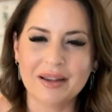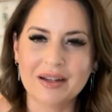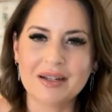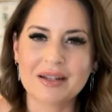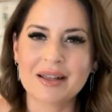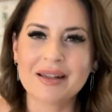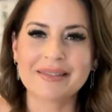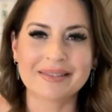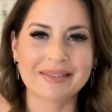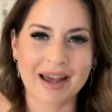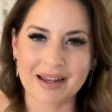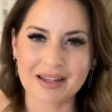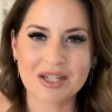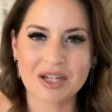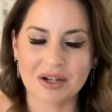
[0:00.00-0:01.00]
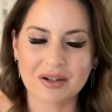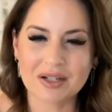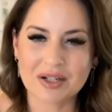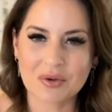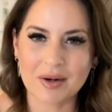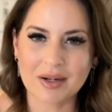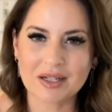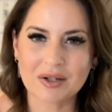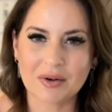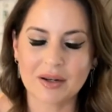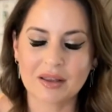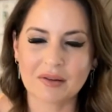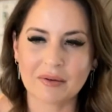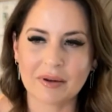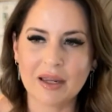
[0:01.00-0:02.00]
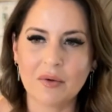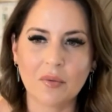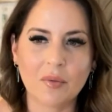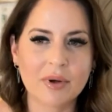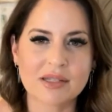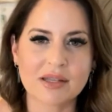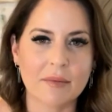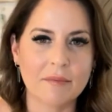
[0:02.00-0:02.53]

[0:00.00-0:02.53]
in last year in 2023 was